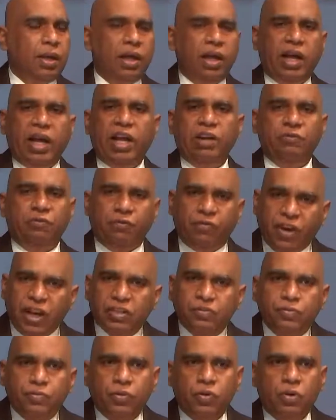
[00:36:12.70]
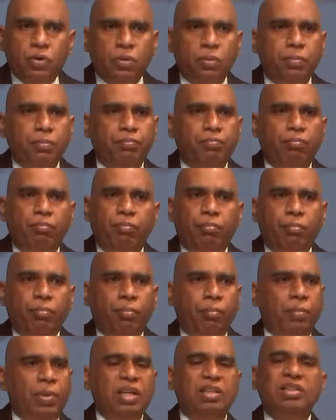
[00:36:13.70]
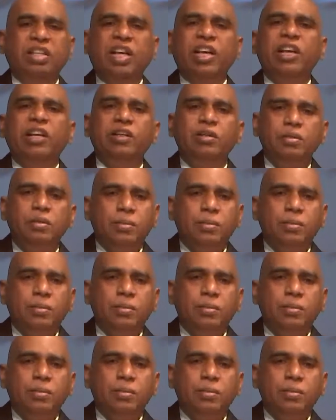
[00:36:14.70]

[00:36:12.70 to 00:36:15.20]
and faithful, but they